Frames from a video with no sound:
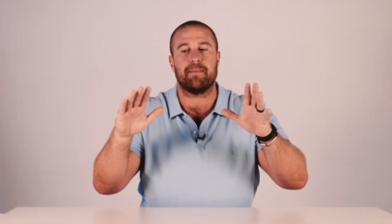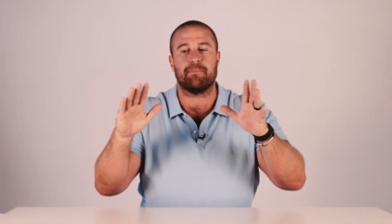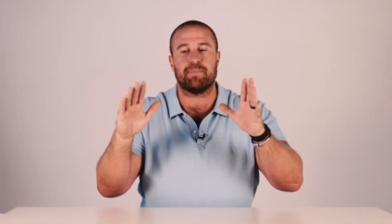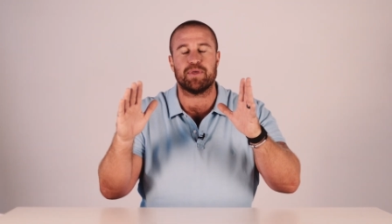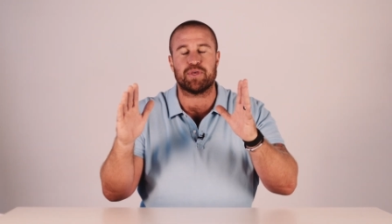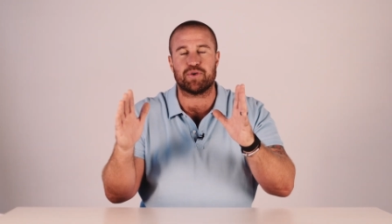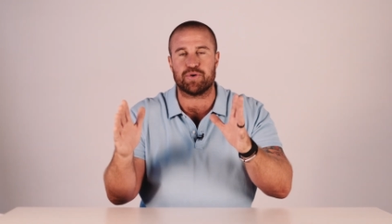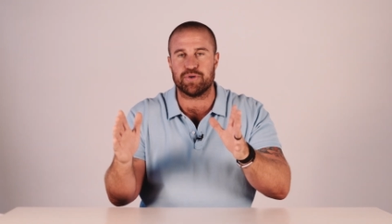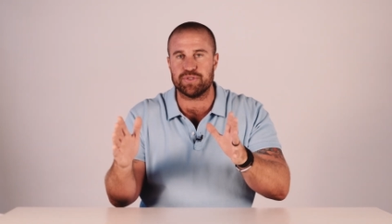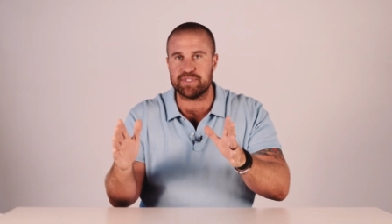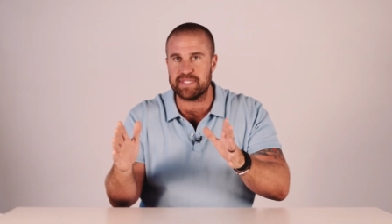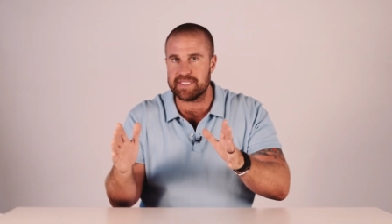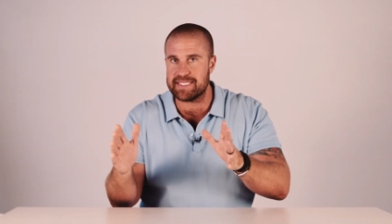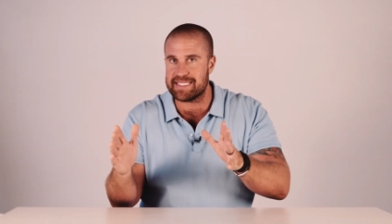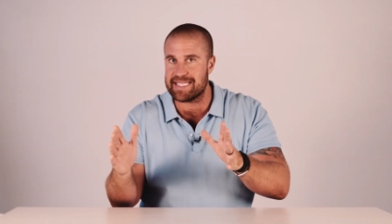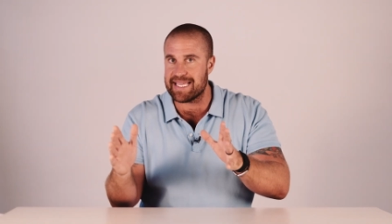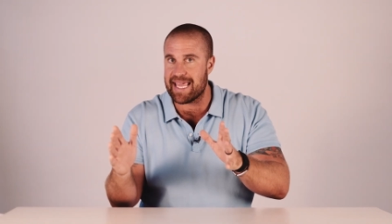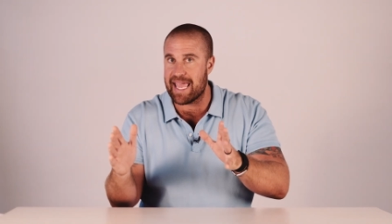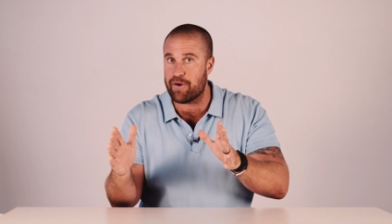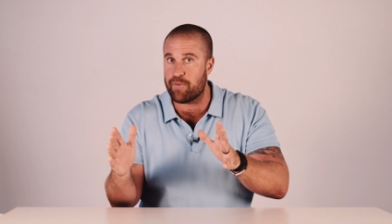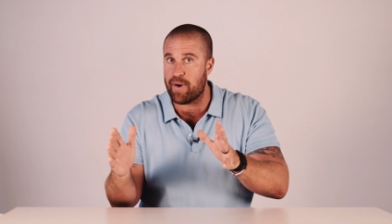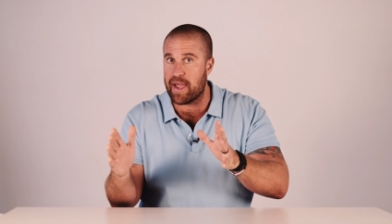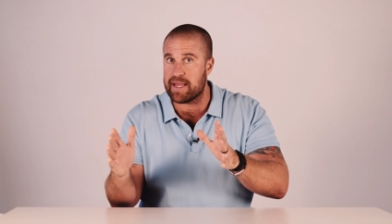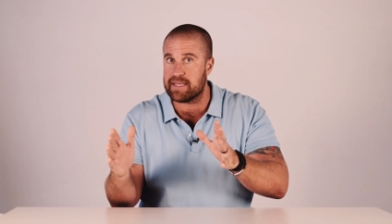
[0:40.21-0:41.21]
Because it's
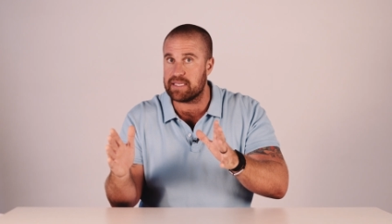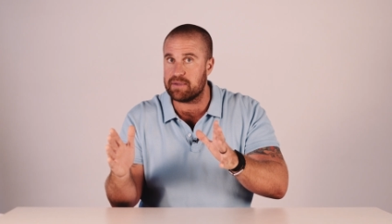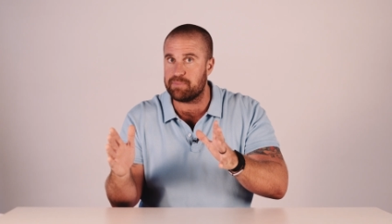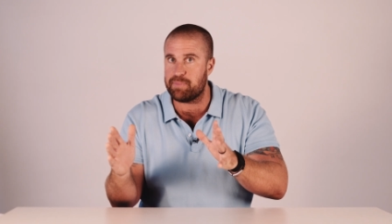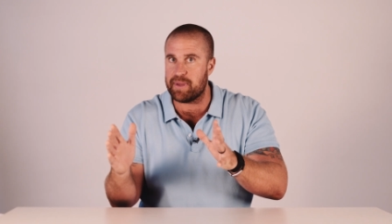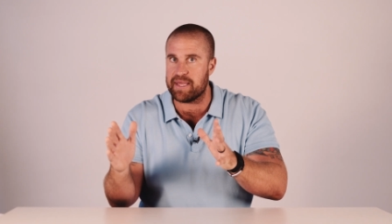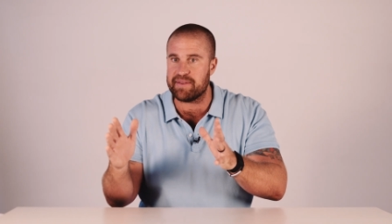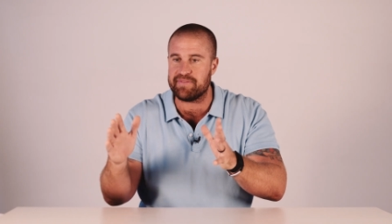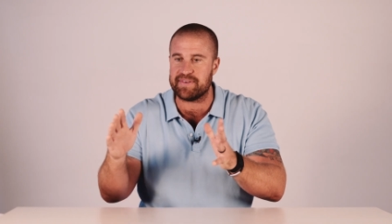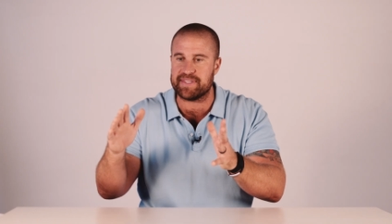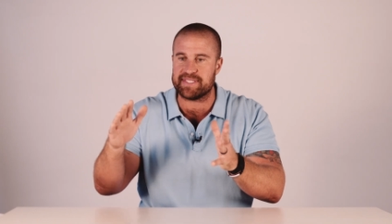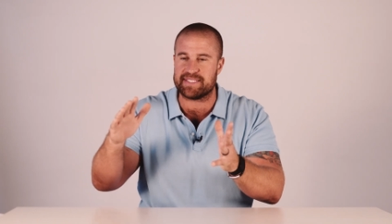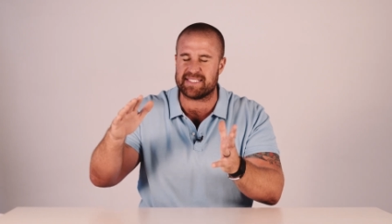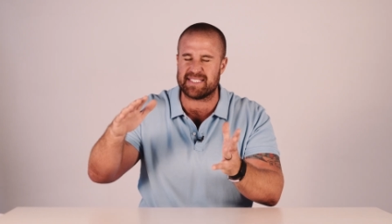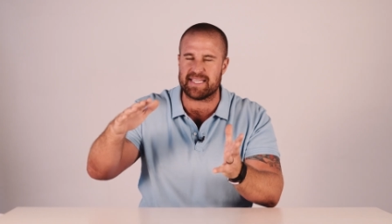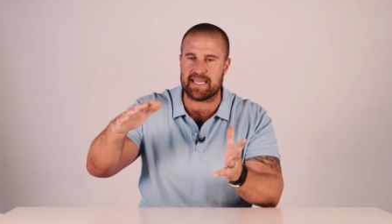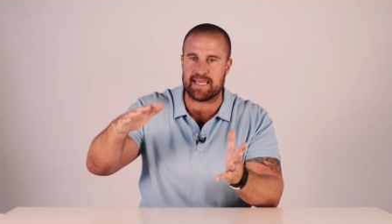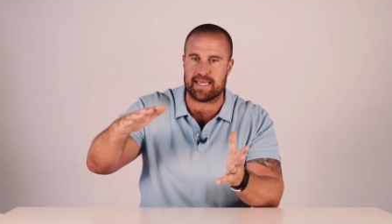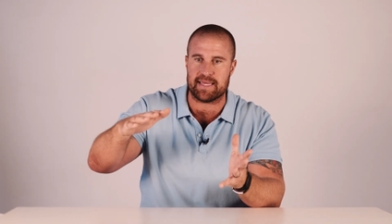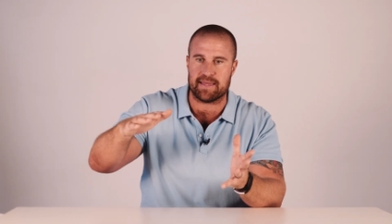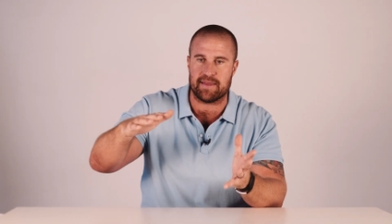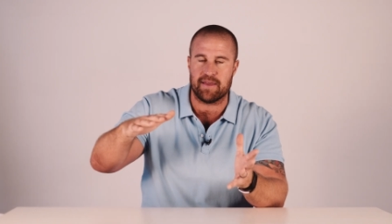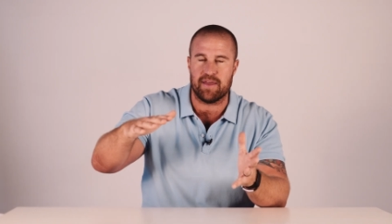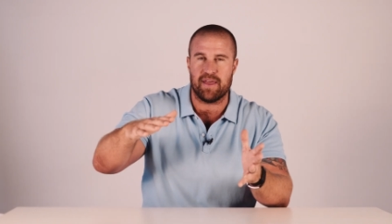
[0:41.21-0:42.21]
the aerated
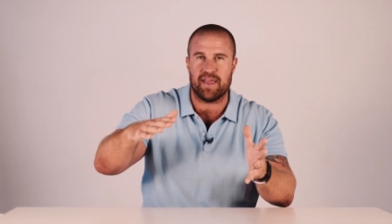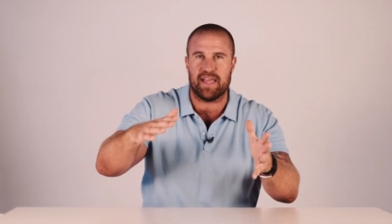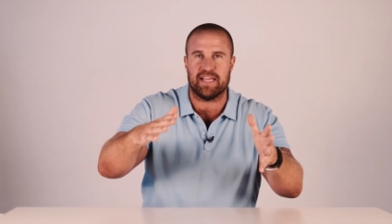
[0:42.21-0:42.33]
PVC,